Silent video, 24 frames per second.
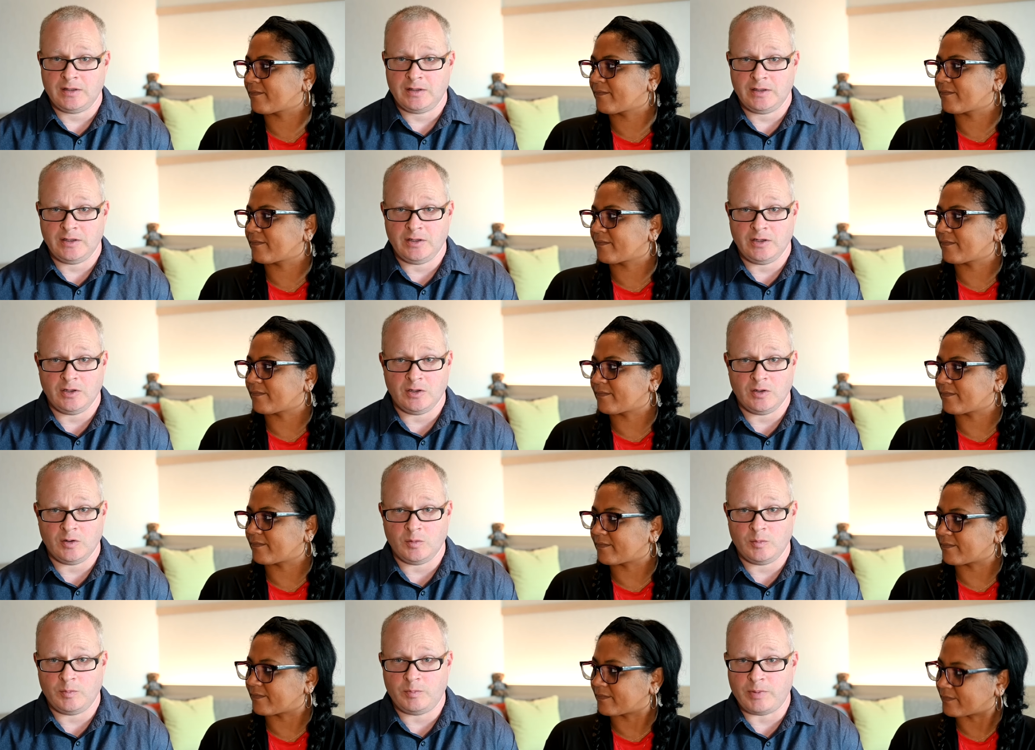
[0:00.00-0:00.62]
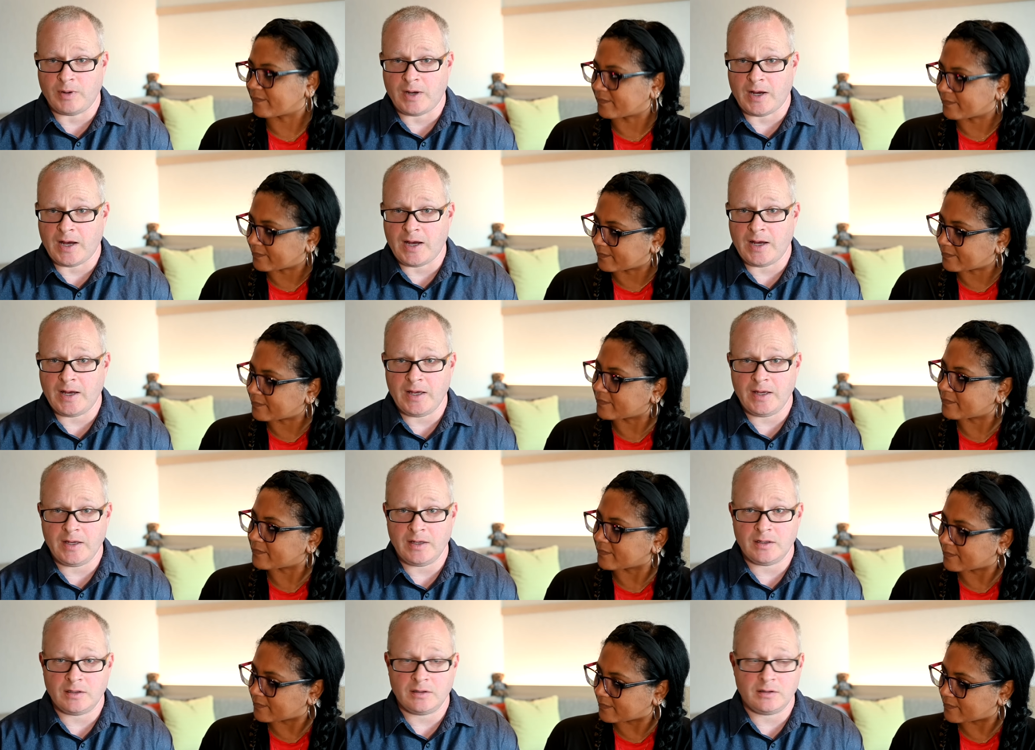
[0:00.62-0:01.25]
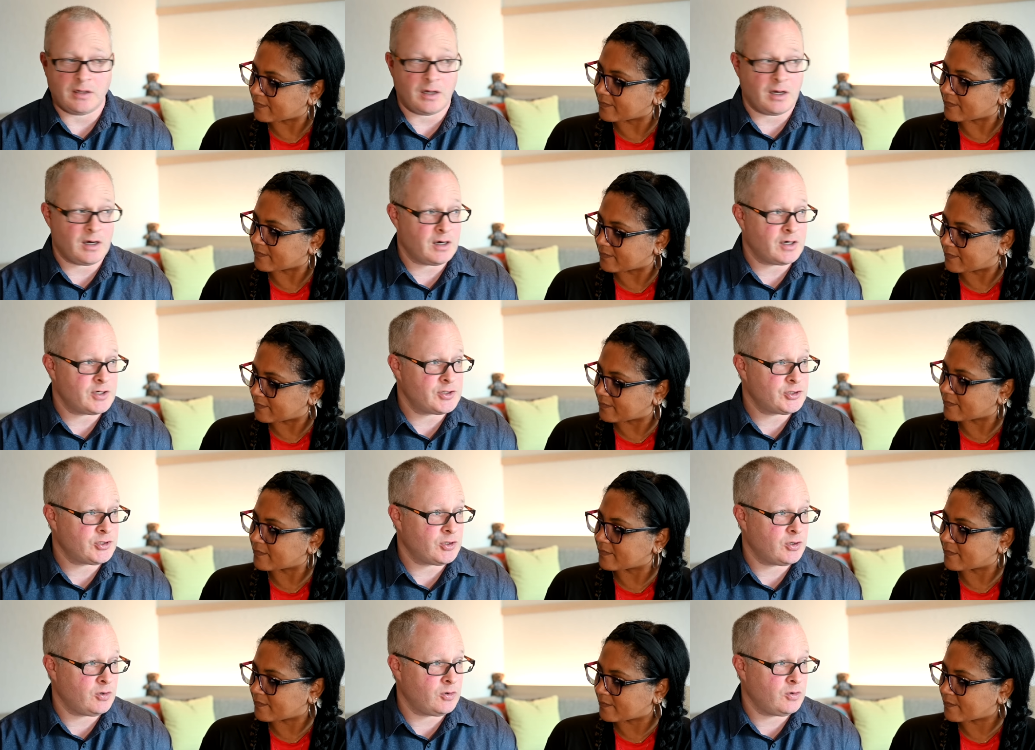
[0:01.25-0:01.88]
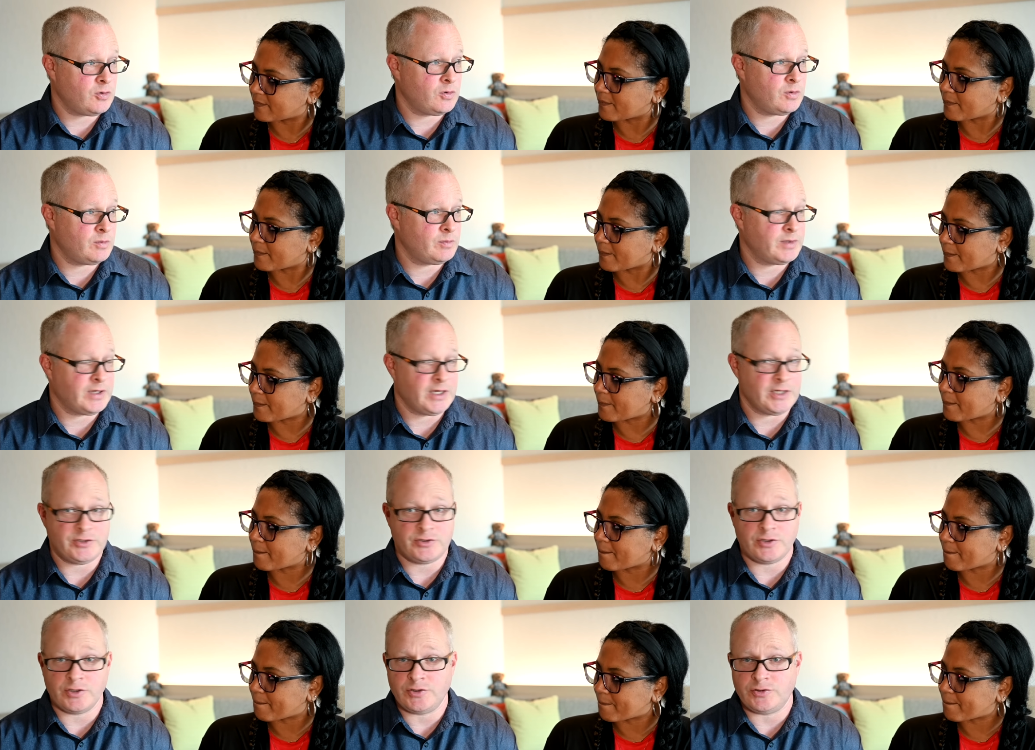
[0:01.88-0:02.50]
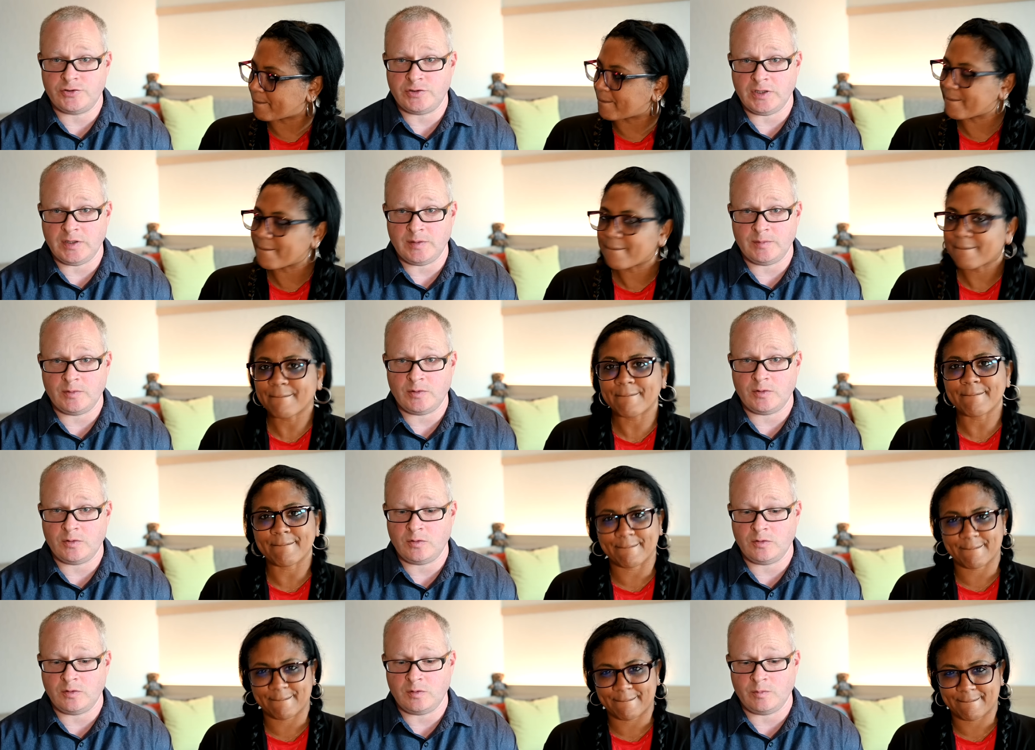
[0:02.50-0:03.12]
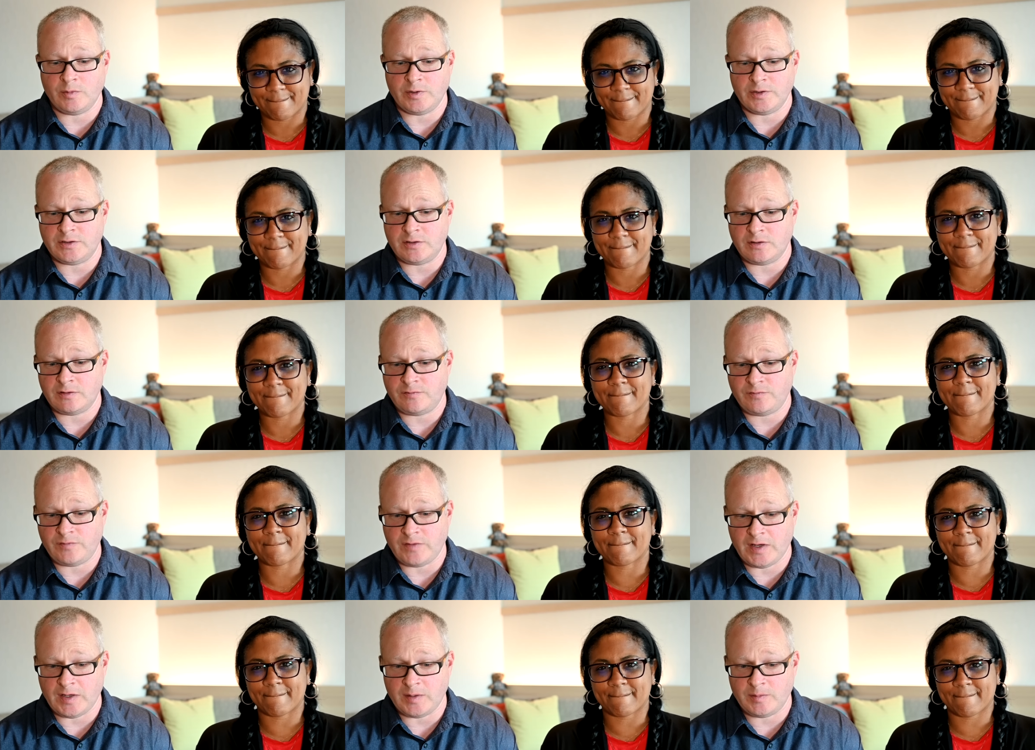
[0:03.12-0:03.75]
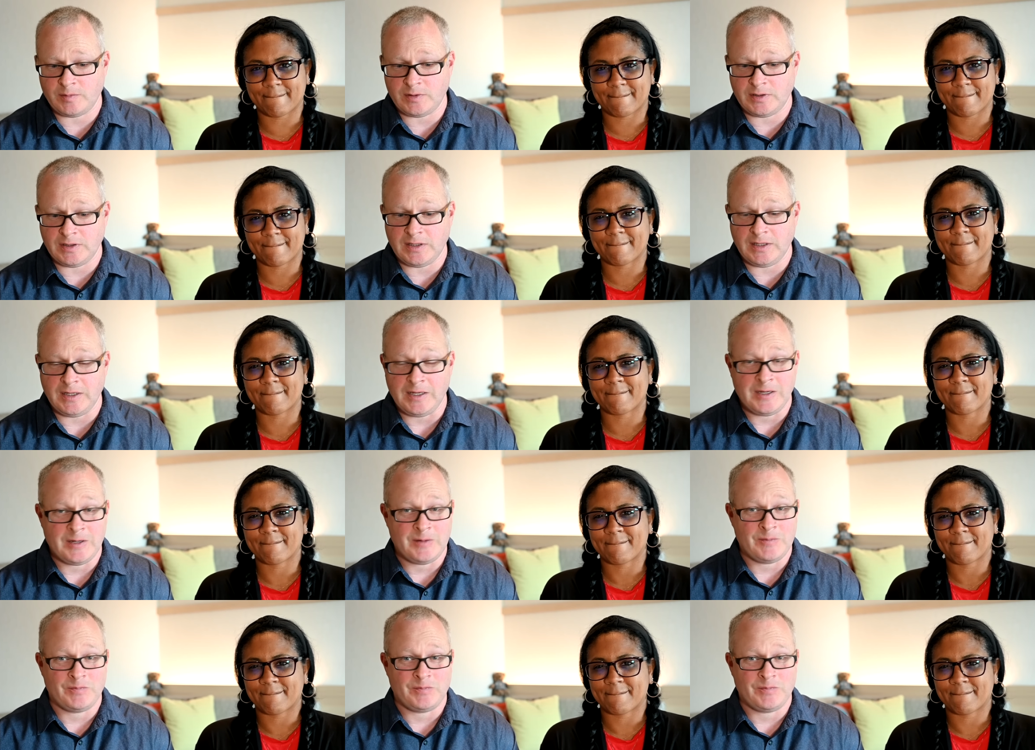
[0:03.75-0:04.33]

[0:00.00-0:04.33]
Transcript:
Speaker 1: you know, buy a large home, get your dream home with your family,